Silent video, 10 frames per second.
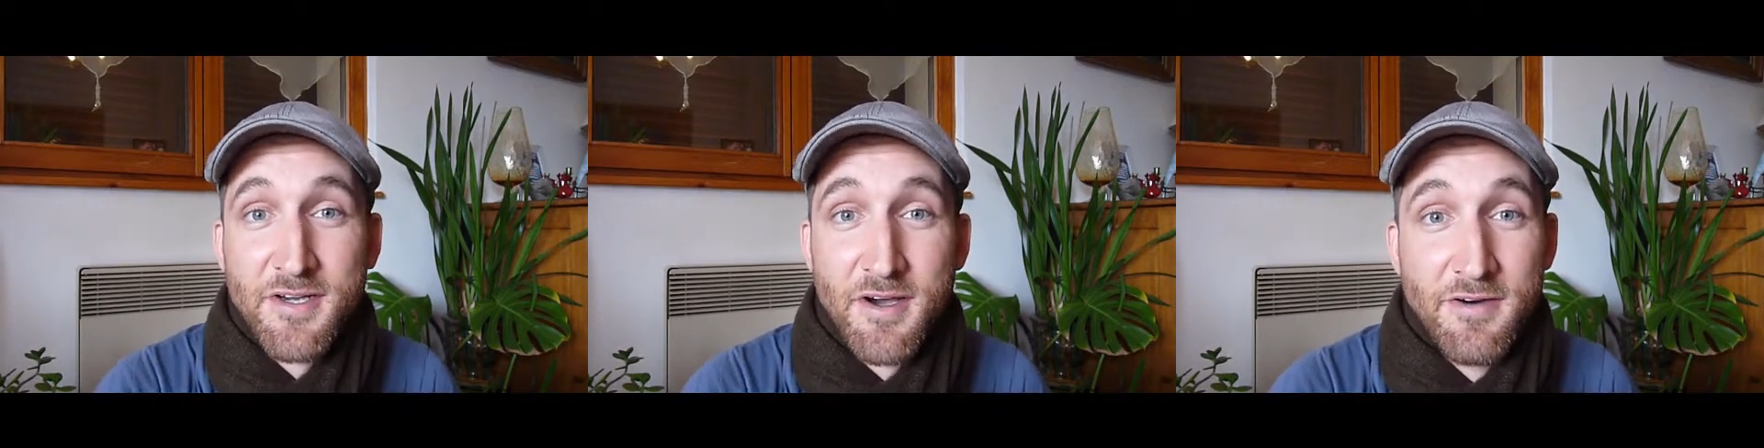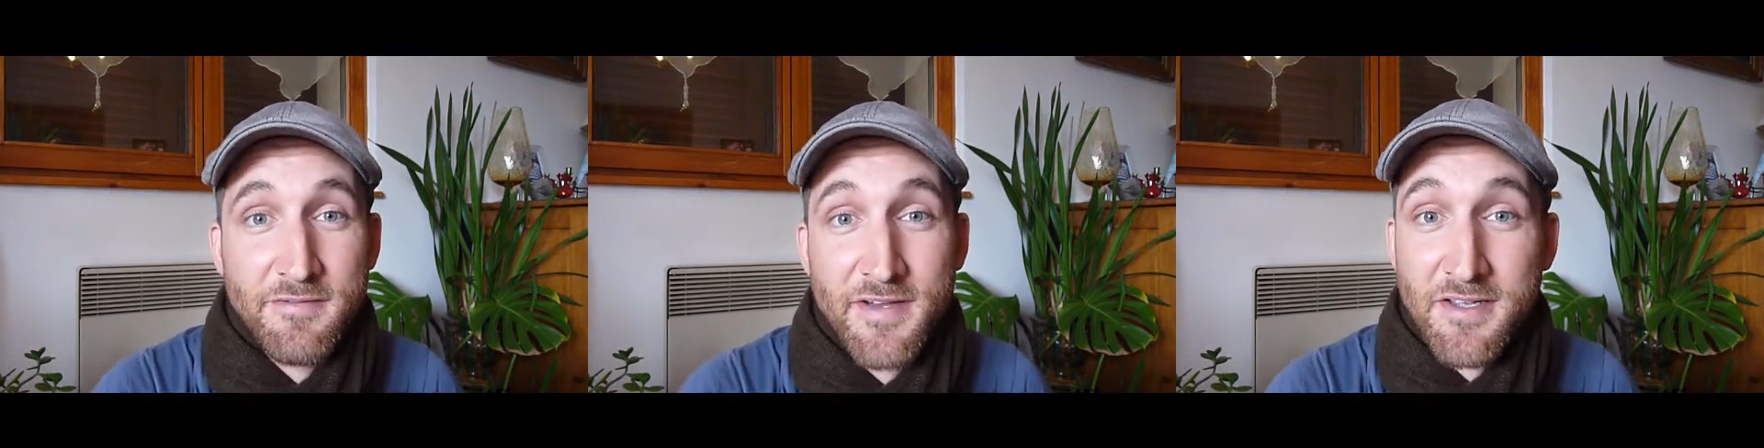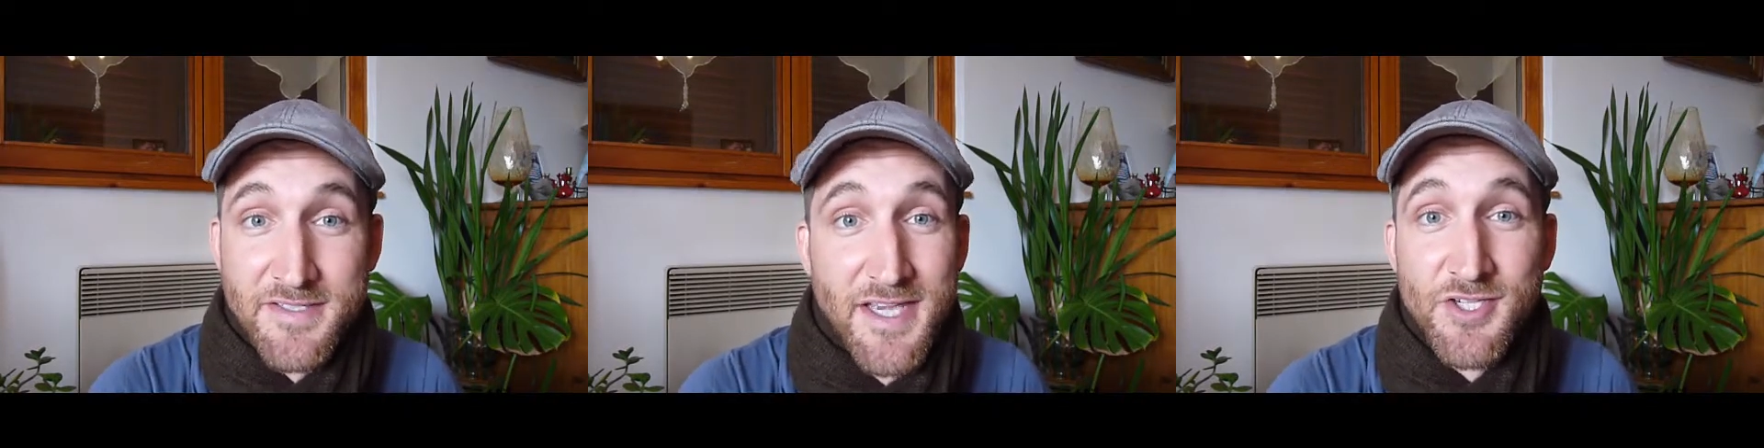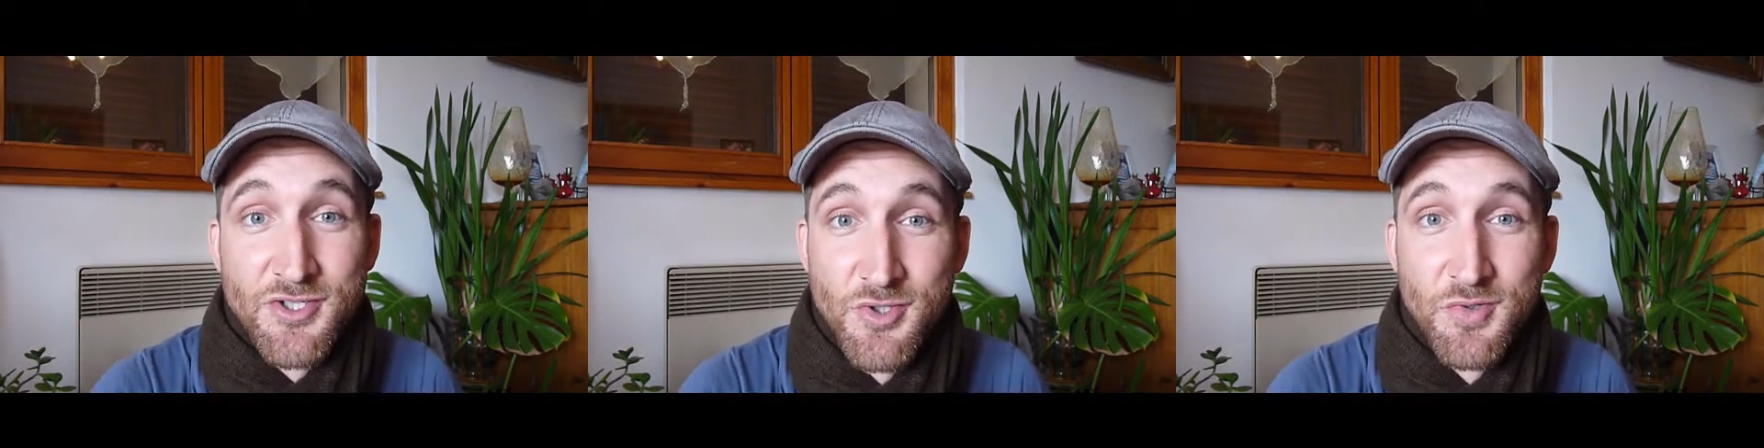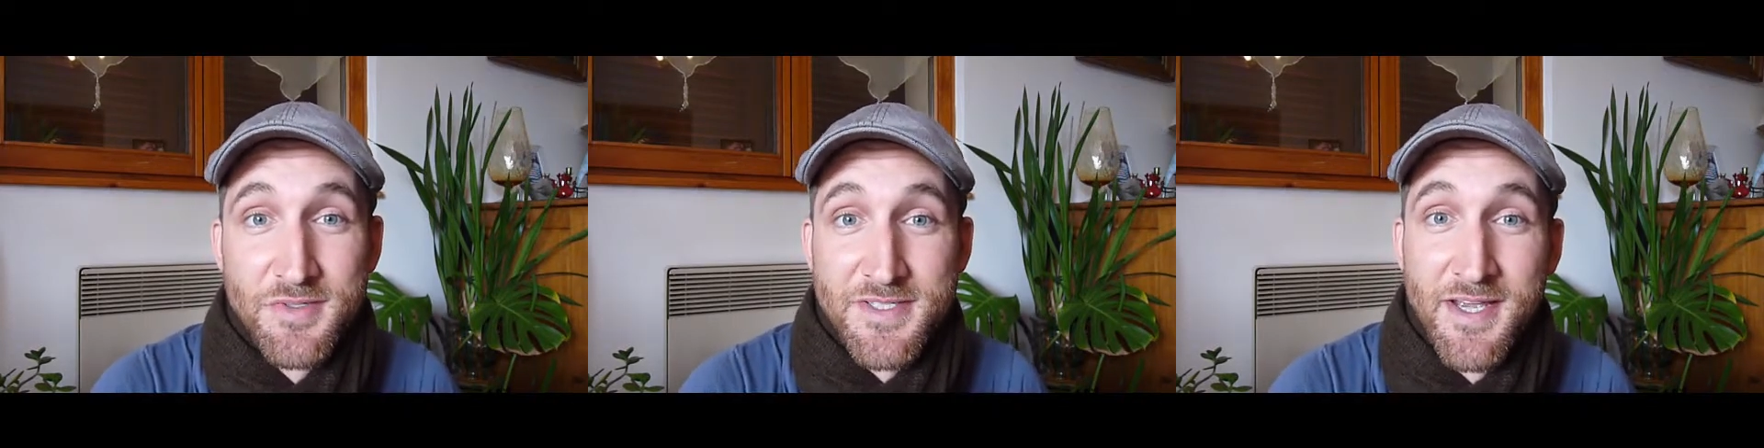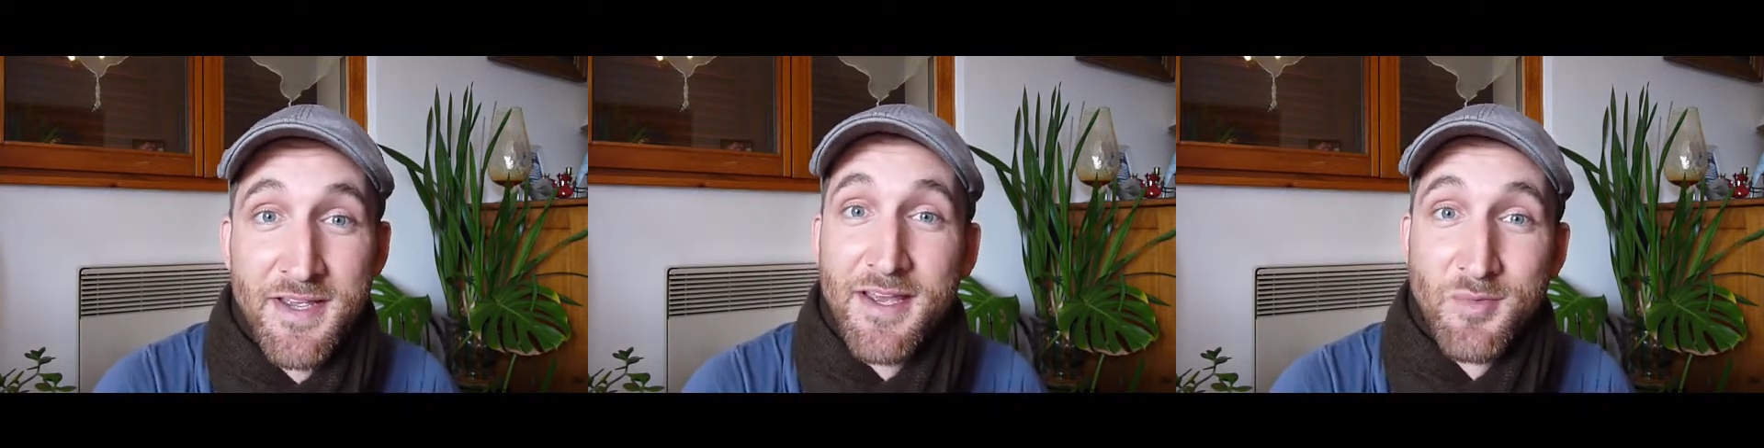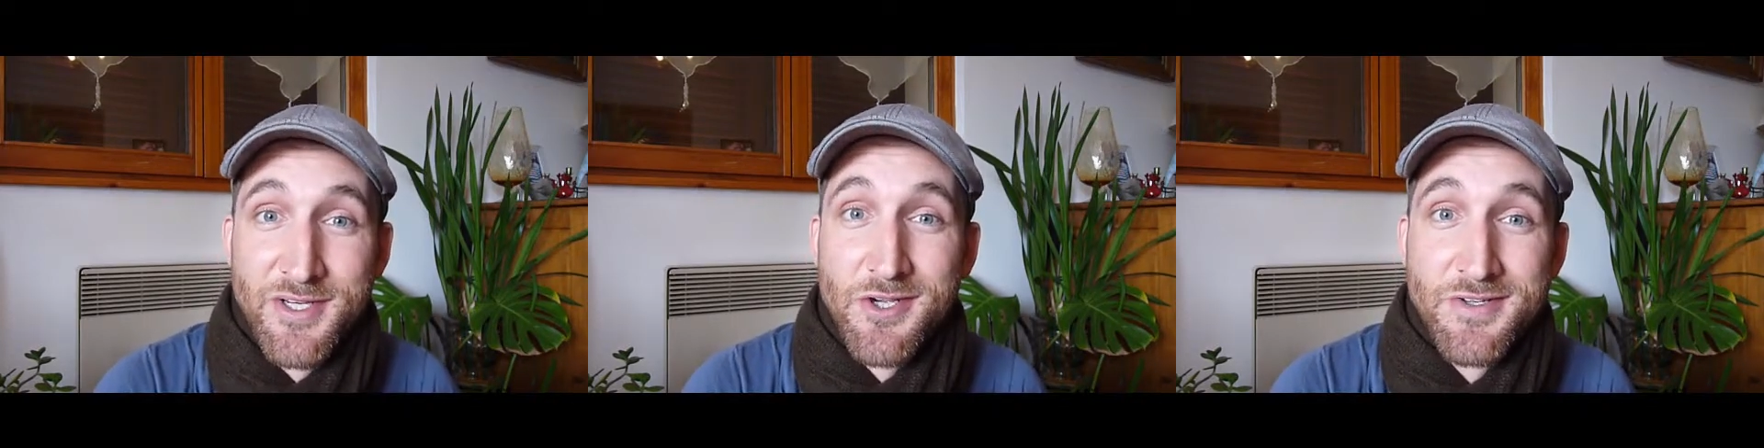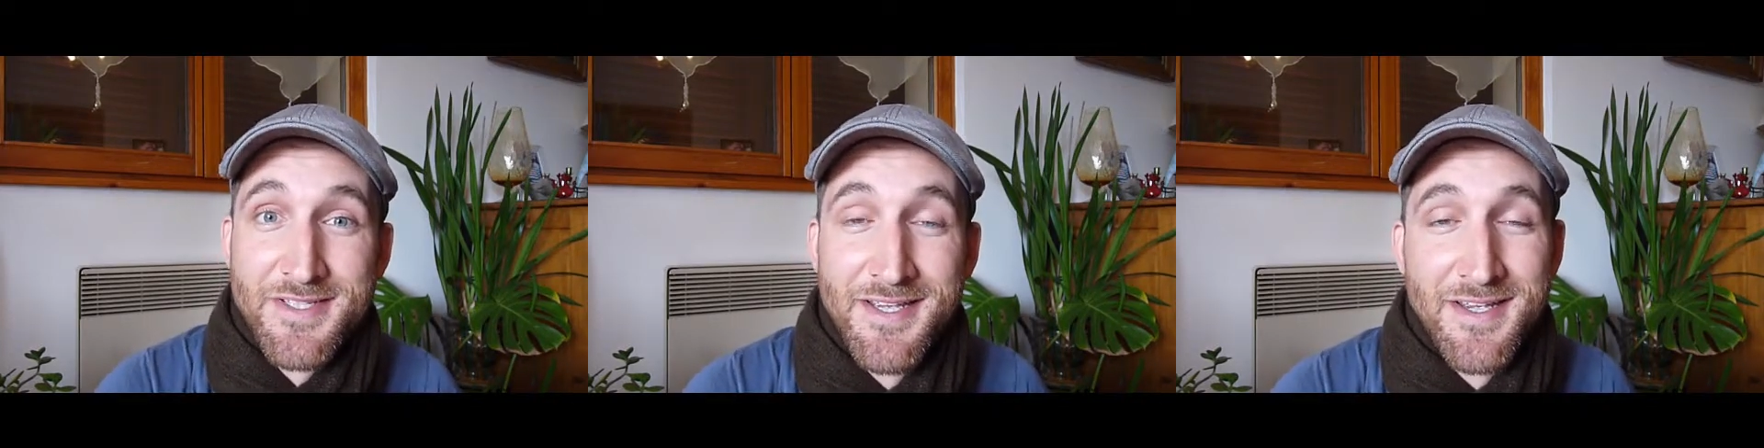of Alsatian doors and windows